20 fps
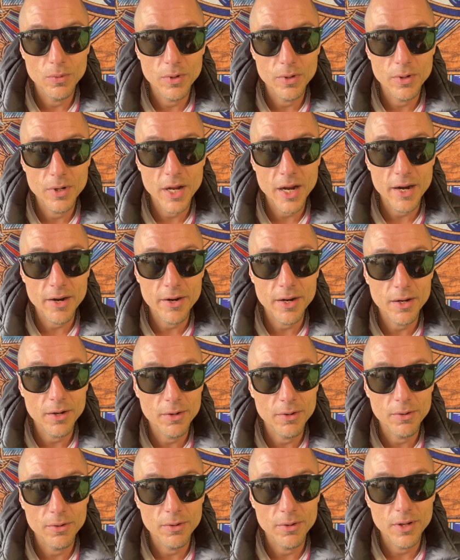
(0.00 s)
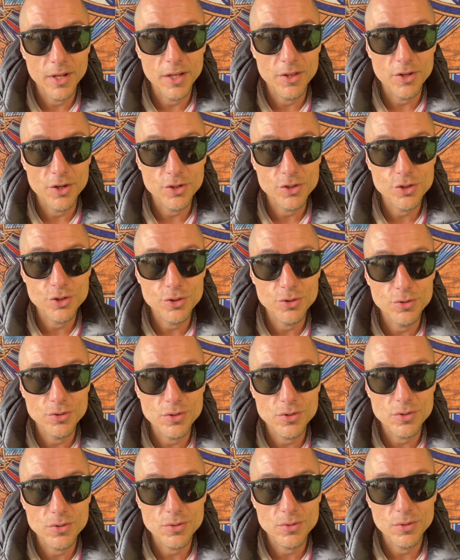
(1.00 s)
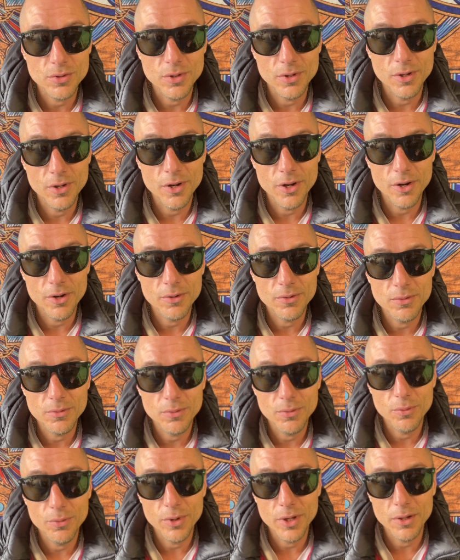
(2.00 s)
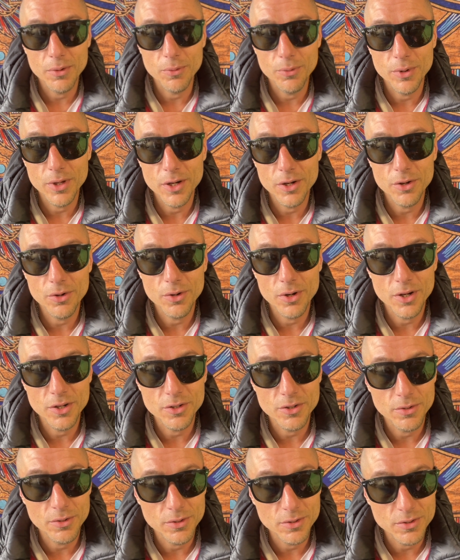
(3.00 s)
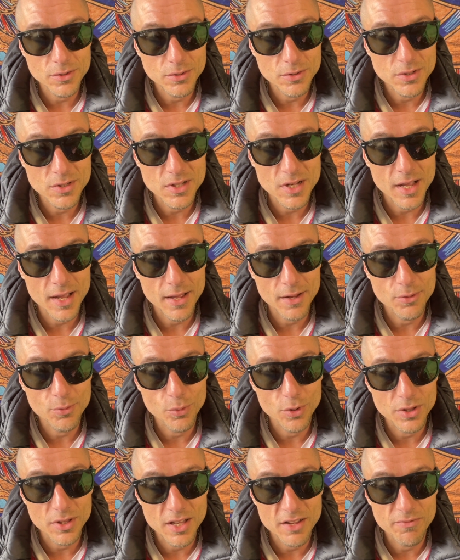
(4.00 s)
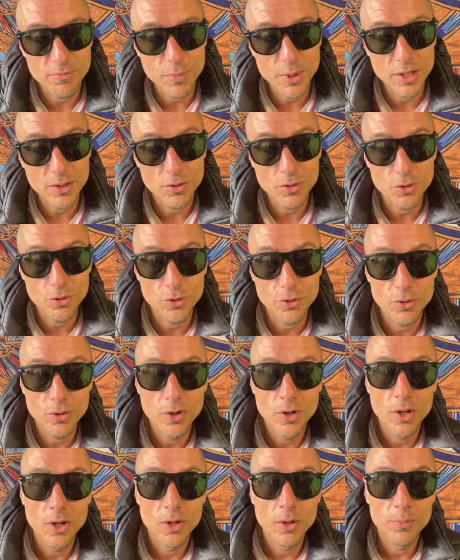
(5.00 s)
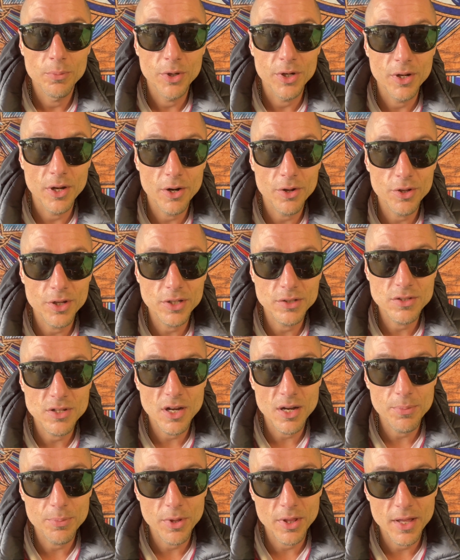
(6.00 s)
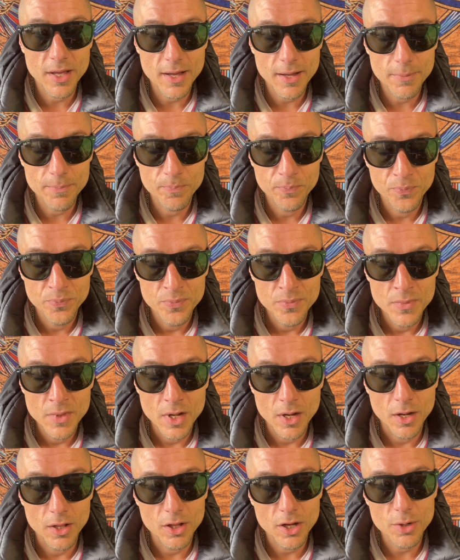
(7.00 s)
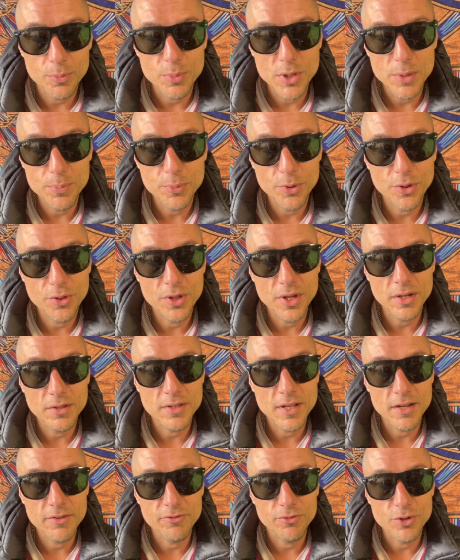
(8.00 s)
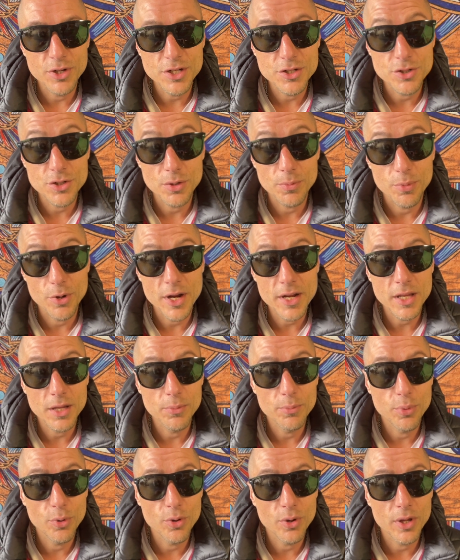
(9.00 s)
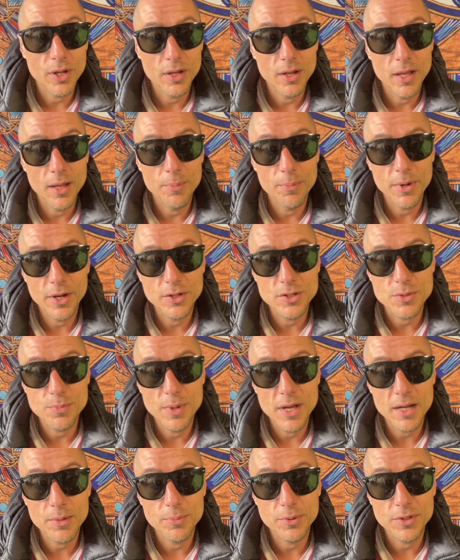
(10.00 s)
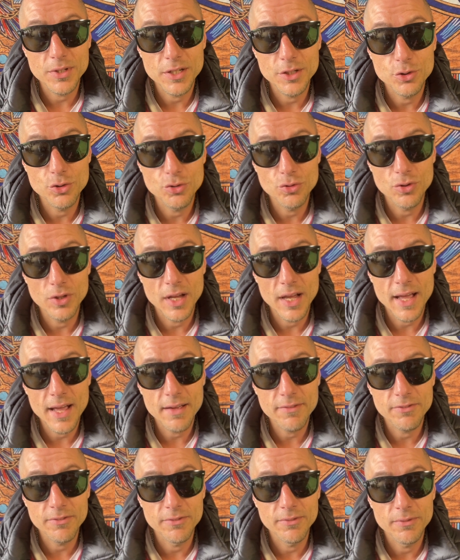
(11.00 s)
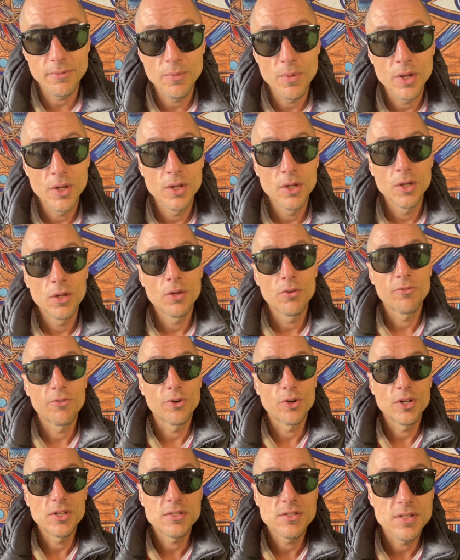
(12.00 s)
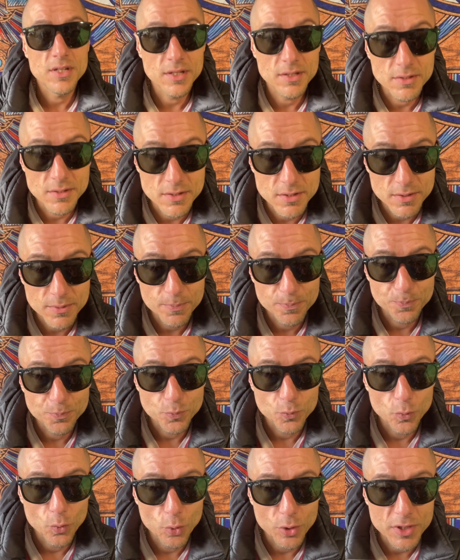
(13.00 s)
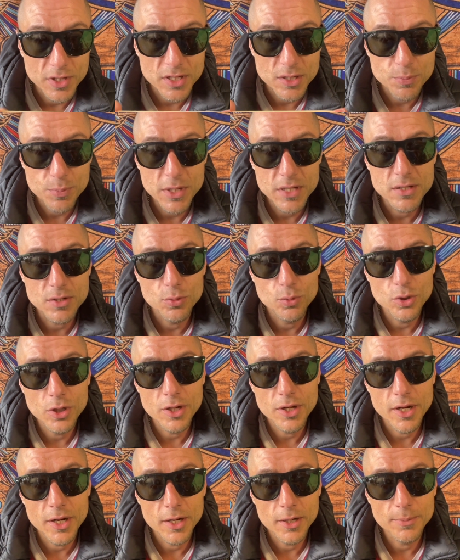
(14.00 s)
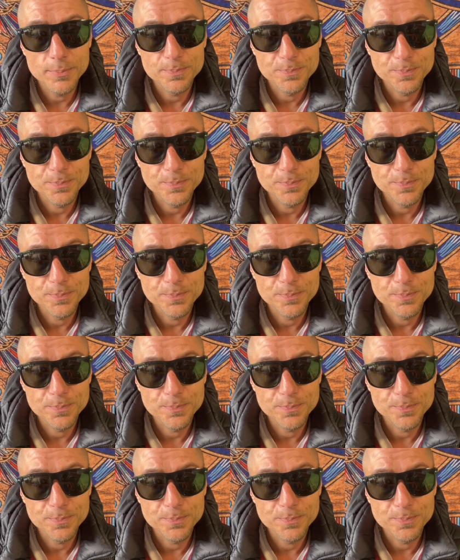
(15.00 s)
carrying in their shoes. We don't understand what they've been through. But not only on top of that, a lot of people think they've reached their breaking point and bounced back, but they truly haven't. For instance, with this piece of wood here,